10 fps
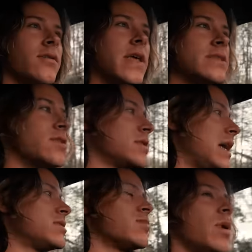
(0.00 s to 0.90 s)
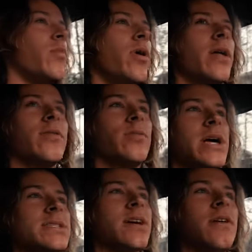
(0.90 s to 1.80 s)
That took that took my breath.
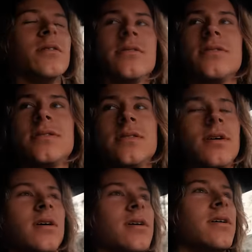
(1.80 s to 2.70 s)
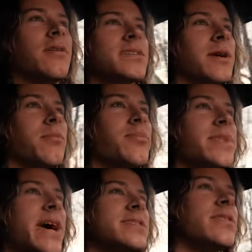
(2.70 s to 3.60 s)
That's like a that was like a
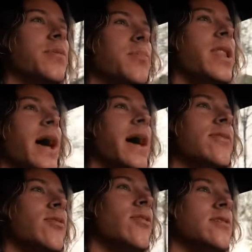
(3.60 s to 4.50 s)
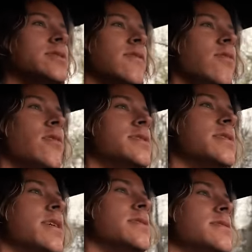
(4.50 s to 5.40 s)
Tesla plaid launch. I've launched
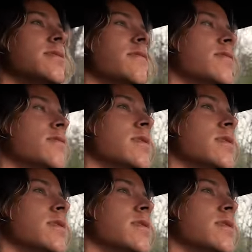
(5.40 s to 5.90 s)
a Tesla a few